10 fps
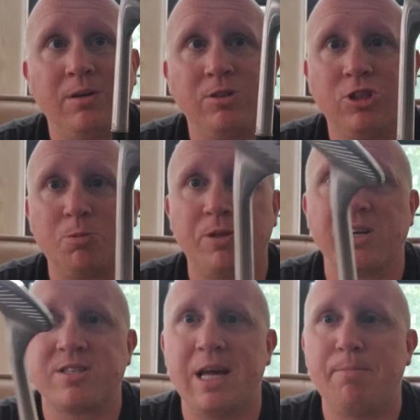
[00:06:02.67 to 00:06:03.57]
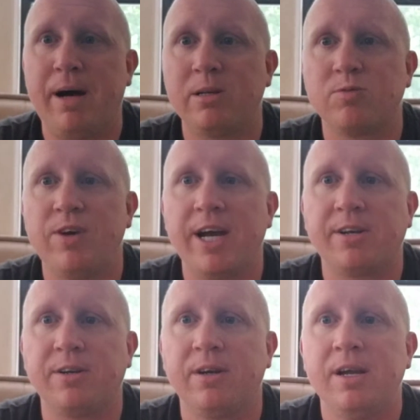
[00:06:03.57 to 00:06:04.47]
just because of that bounce
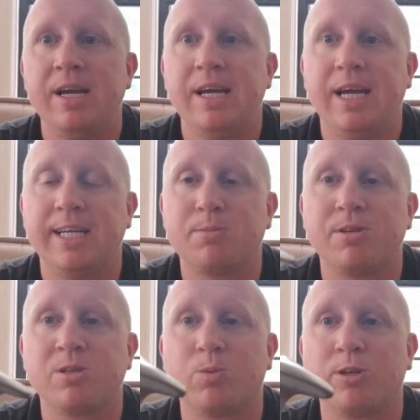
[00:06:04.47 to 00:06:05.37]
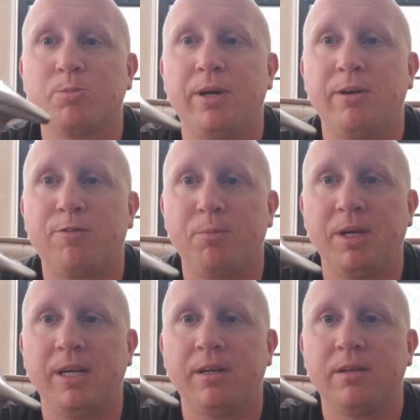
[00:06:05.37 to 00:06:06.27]
factor. That's because it works better for
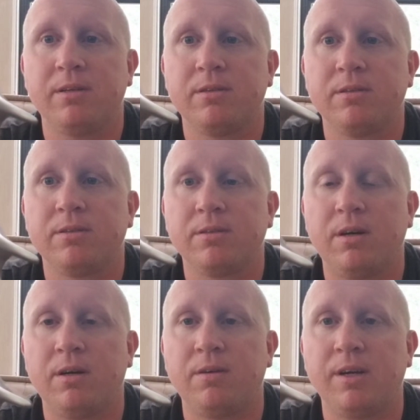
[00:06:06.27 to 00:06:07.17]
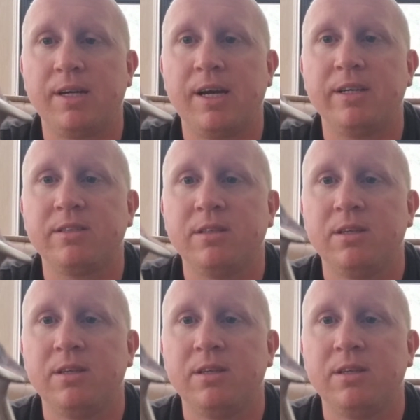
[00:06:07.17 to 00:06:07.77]
me. All right, guys.